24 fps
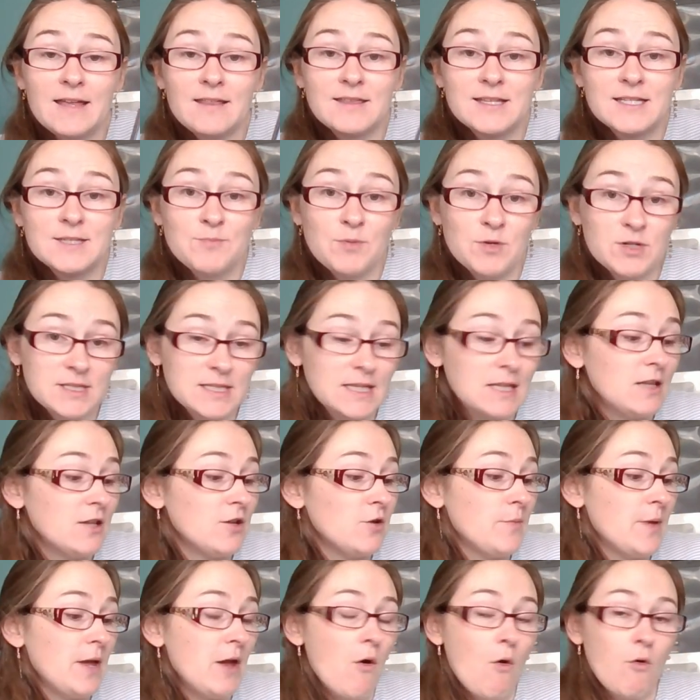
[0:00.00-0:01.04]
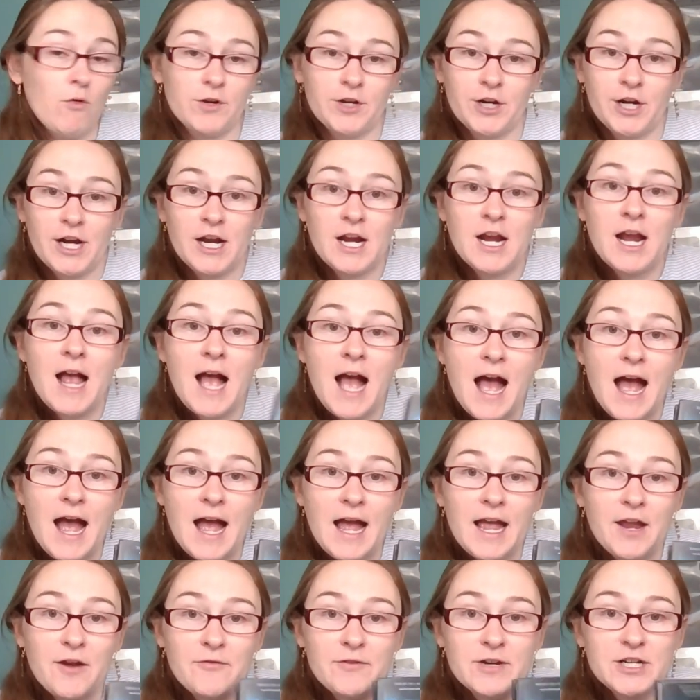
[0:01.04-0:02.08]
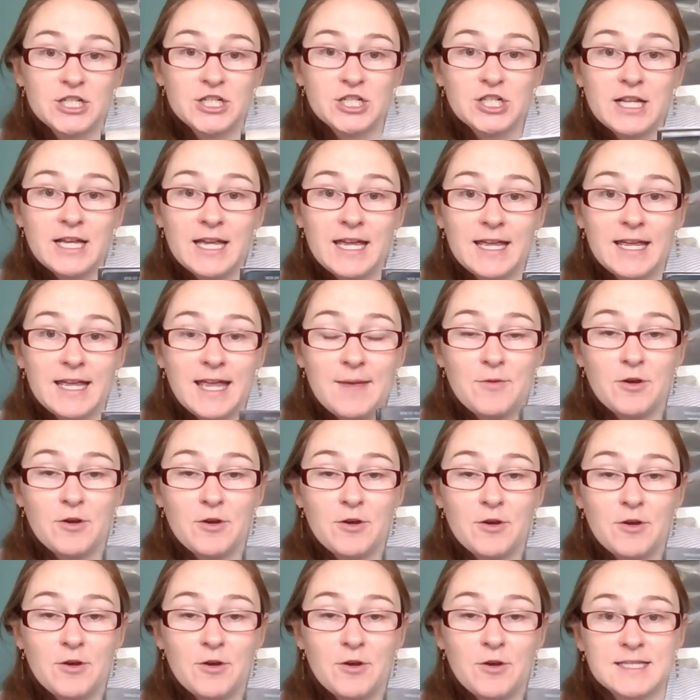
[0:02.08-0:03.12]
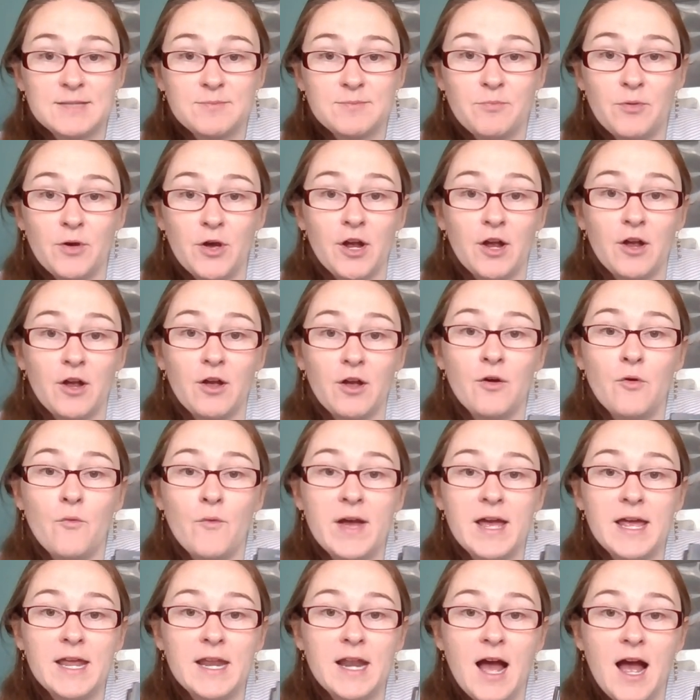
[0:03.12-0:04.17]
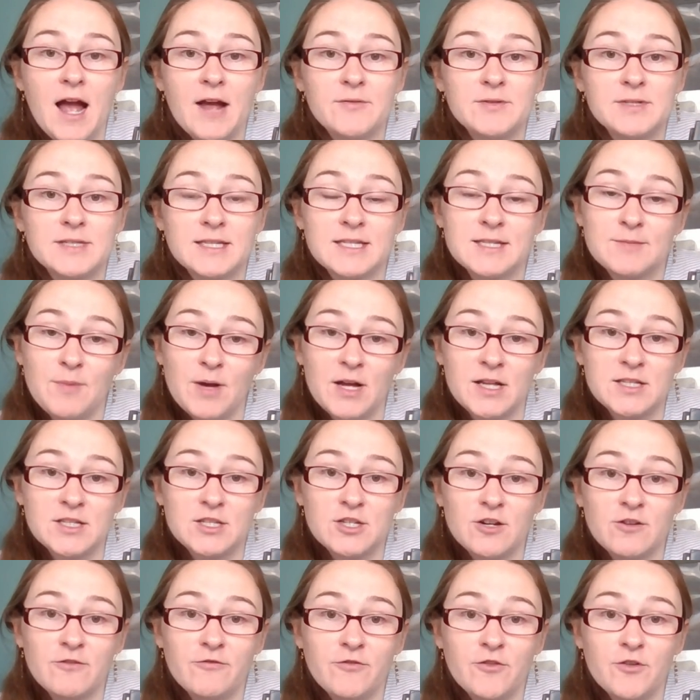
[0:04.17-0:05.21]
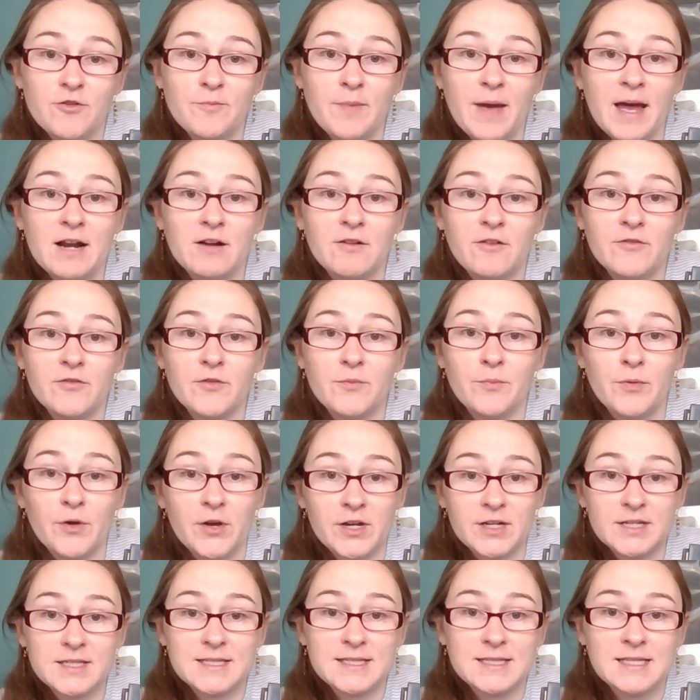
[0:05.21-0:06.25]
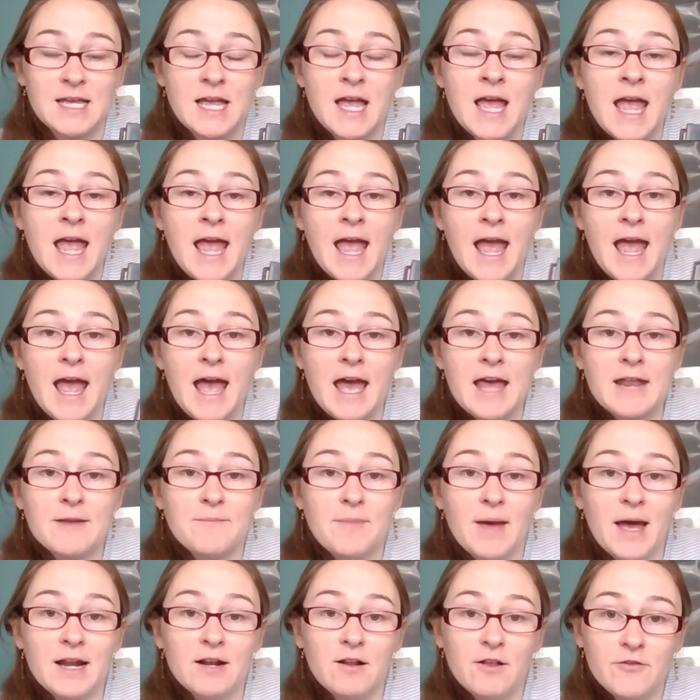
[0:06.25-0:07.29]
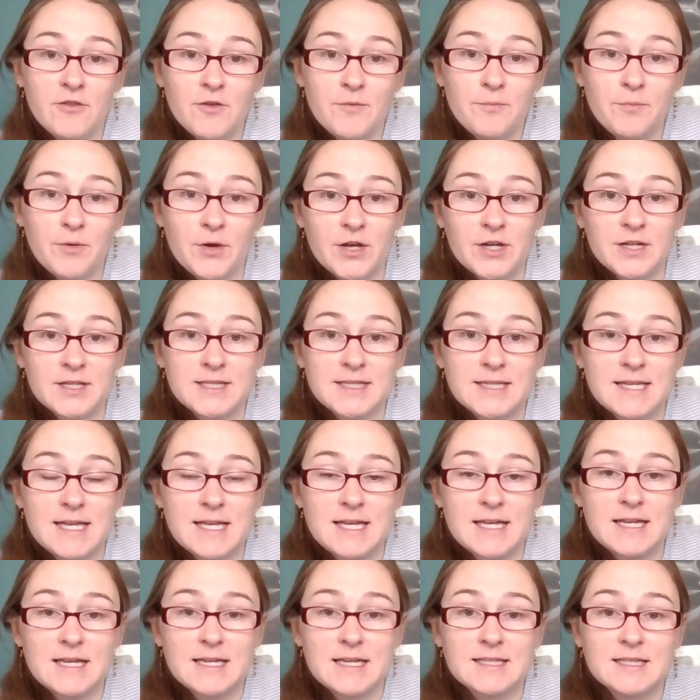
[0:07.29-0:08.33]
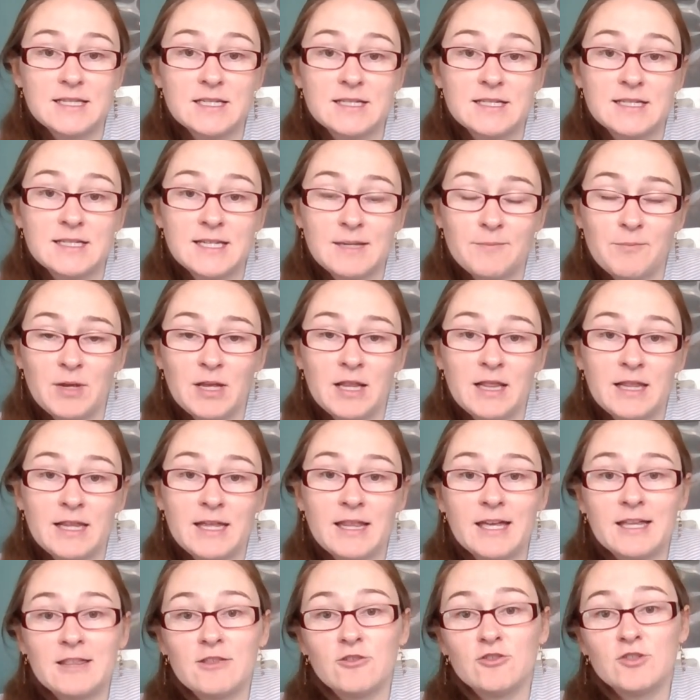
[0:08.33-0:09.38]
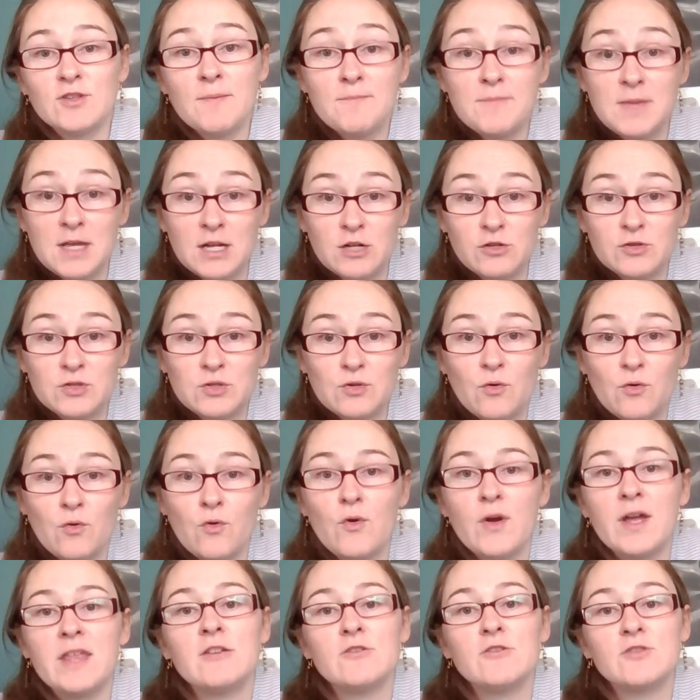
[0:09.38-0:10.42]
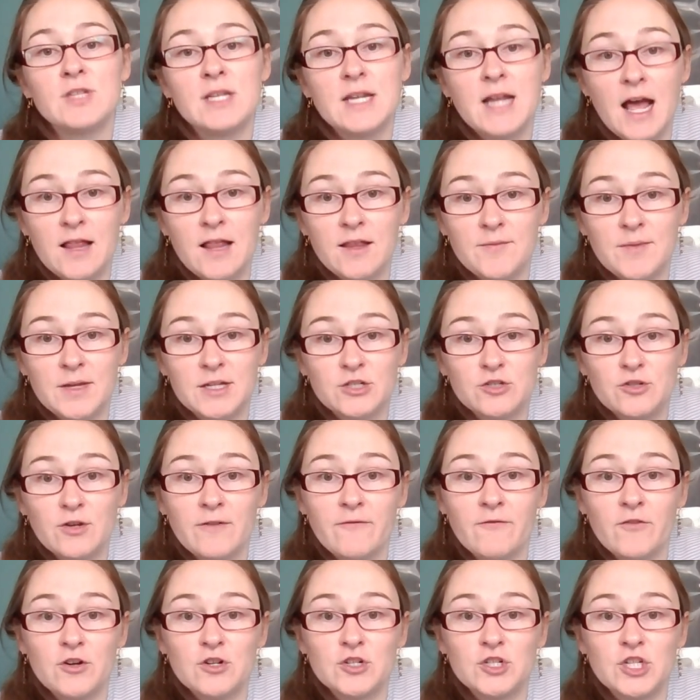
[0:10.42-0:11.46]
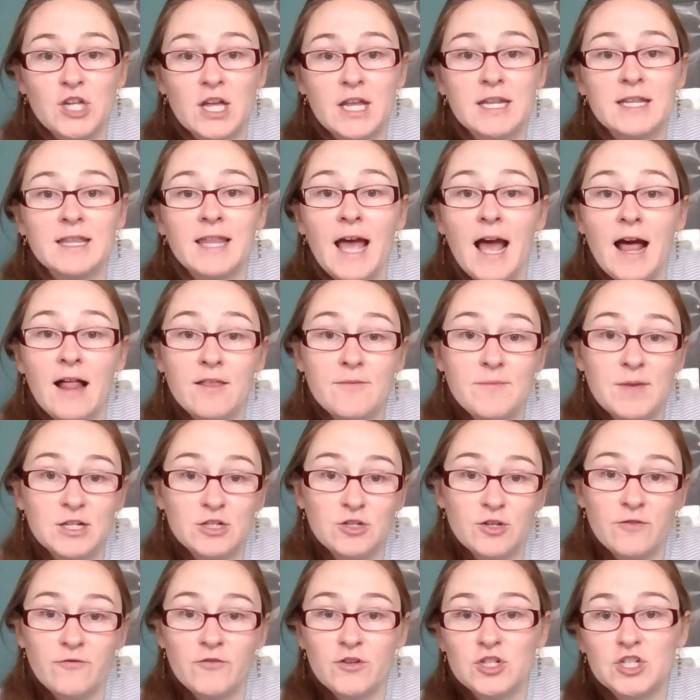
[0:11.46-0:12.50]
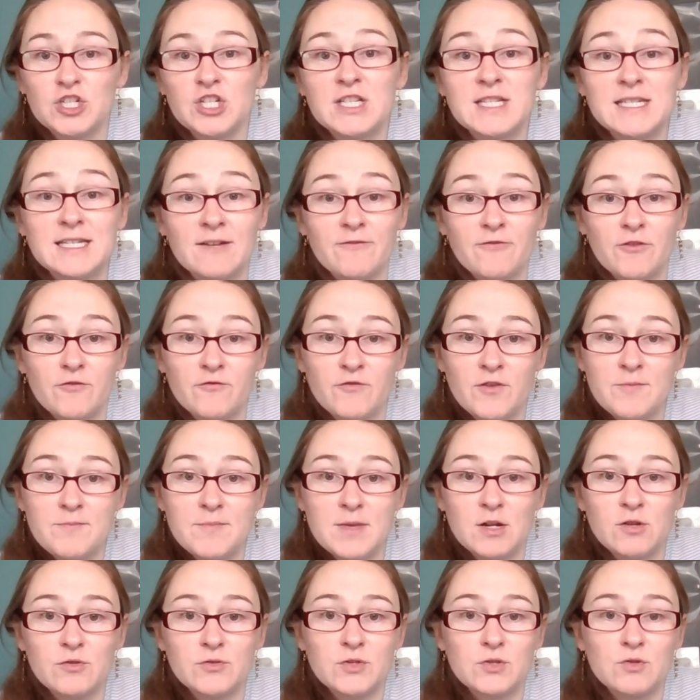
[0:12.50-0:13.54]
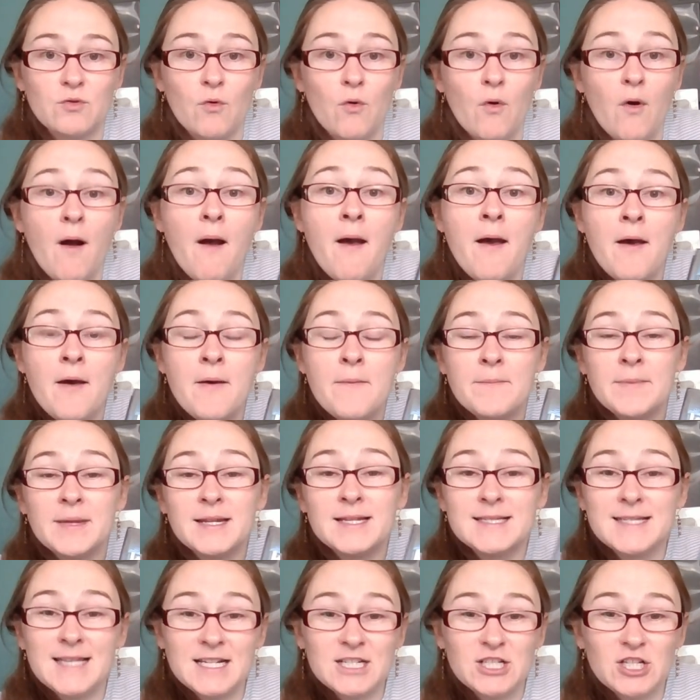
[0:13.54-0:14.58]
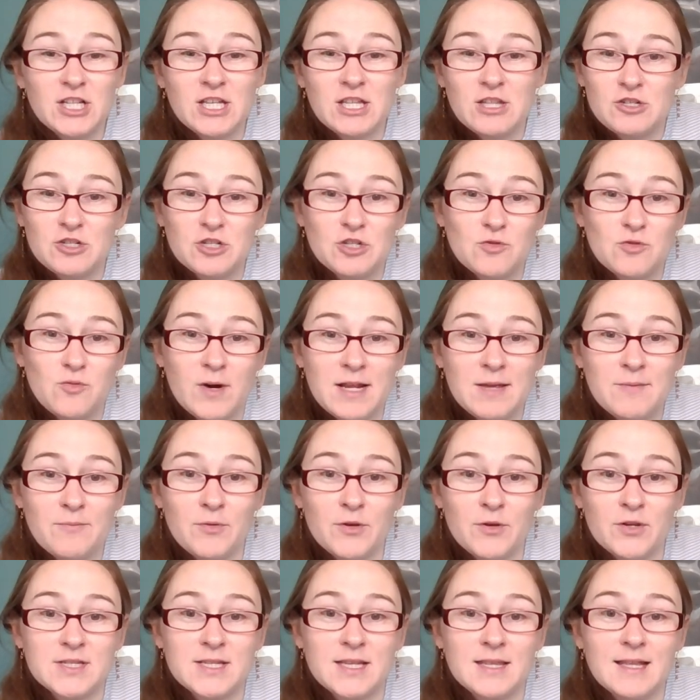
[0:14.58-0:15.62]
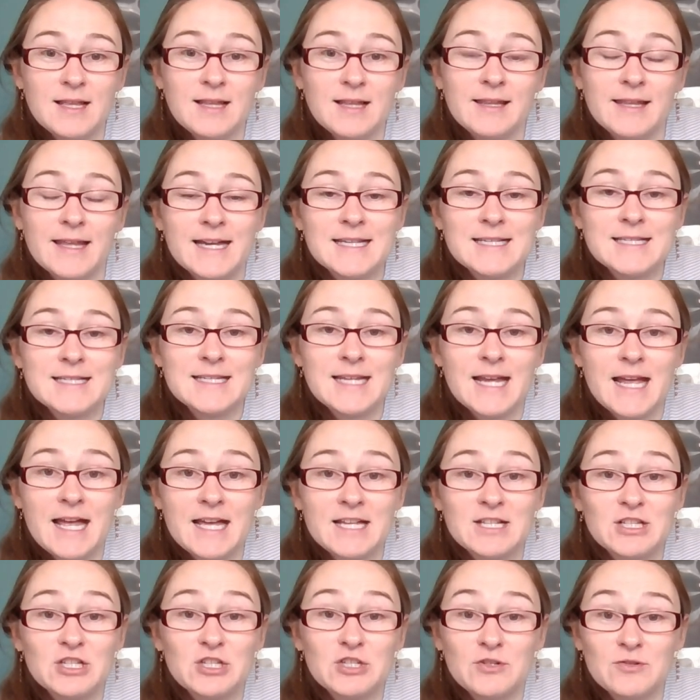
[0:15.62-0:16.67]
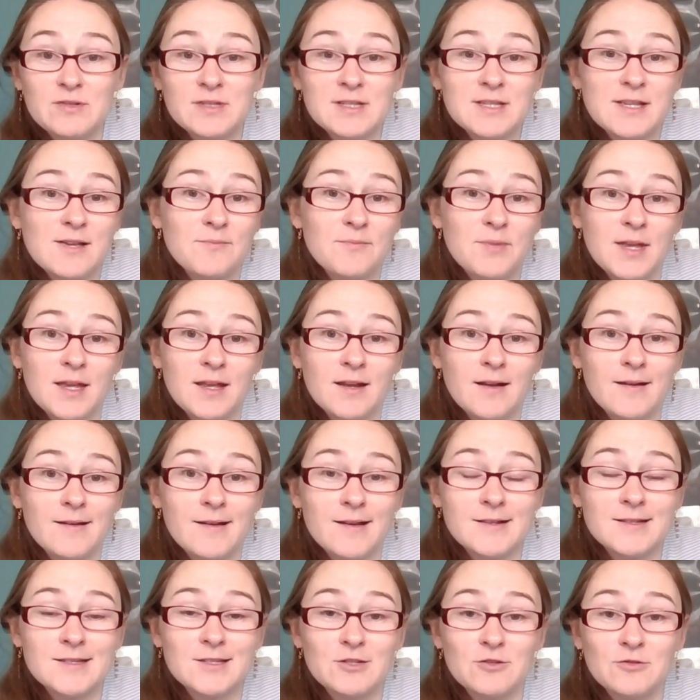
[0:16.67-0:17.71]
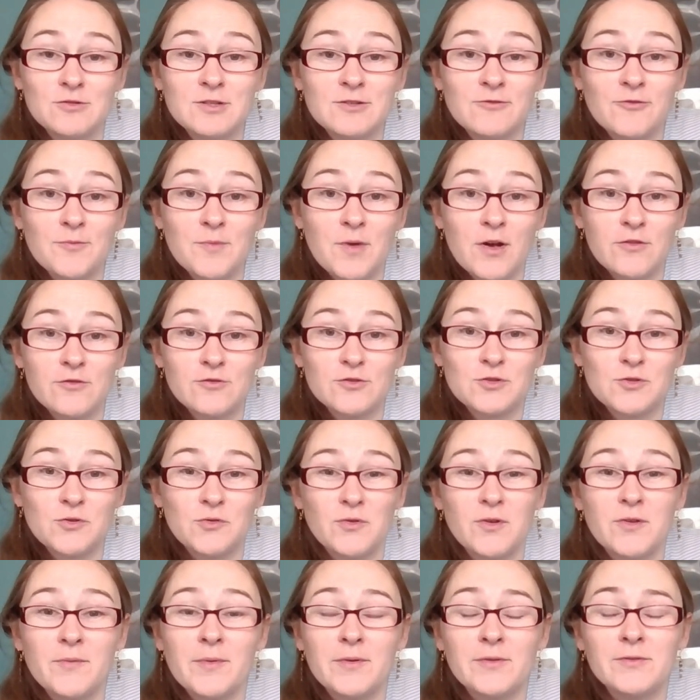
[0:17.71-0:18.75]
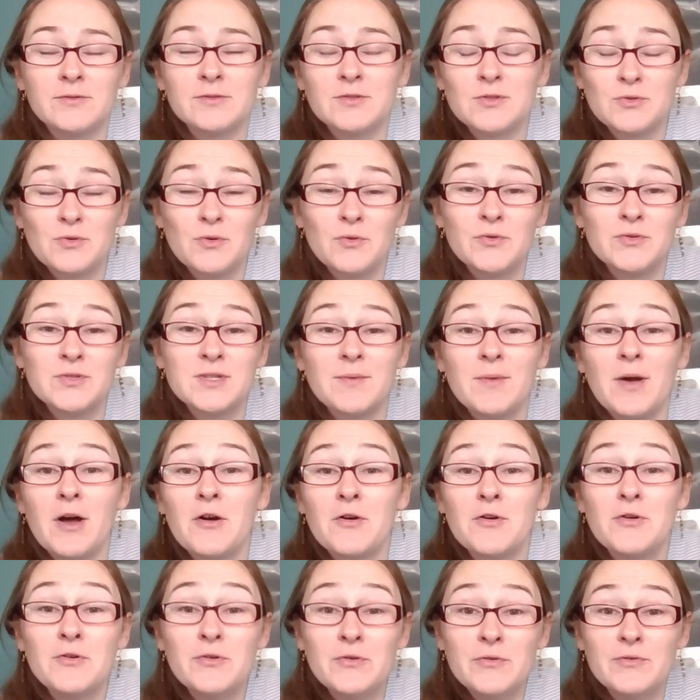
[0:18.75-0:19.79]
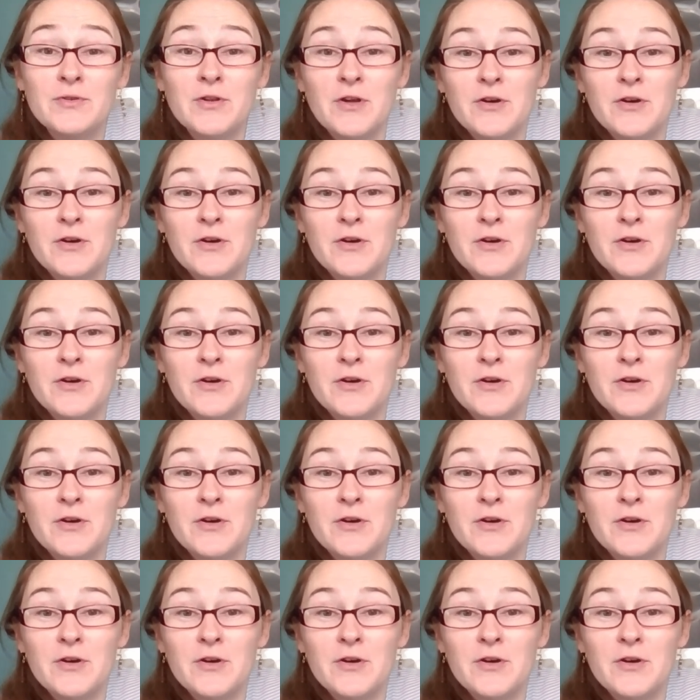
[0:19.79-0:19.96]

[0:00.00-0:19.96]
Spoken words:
this book's a little bit older. I originally came across this book when I was a sponsor for Battle of the Books. And Battle of the Books is typically like there's a middle school and there's an elementary version. The elementary version is different from middle school, but essentially there's 20 books on the list, and students compete against students from other schools about who